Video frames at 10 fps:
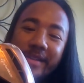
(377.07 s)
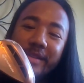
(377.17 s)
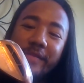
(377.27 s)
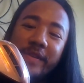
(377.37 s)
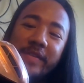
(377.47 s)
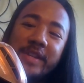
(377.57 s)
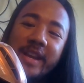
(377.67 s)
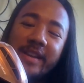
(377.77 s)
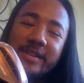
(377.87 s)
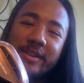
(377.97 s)
The
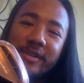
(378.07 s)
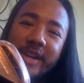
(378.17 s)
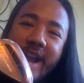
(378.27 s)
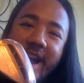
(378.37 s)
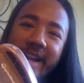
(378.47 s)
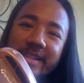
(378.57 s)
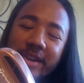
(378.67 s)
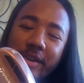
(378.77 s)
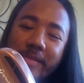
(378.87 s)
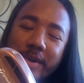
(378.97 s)
58 degree high
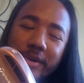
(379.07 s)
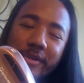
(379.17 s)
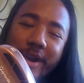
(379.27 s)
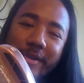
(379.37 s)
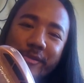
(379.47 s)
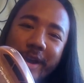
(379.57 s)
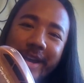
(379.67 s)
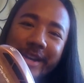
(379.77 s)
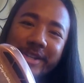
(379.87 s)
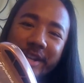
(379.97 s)
toe milled grind
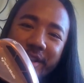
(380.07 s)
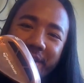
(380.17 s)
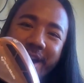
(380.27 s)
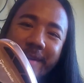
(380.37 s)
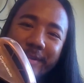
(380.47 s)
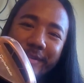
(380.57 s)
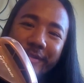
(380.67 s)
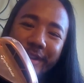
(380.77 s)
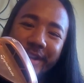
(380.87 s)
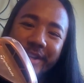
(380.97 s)
wedge in the copper
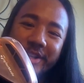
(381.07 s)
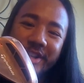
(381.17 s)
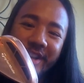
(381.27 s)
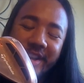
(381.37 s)
finish.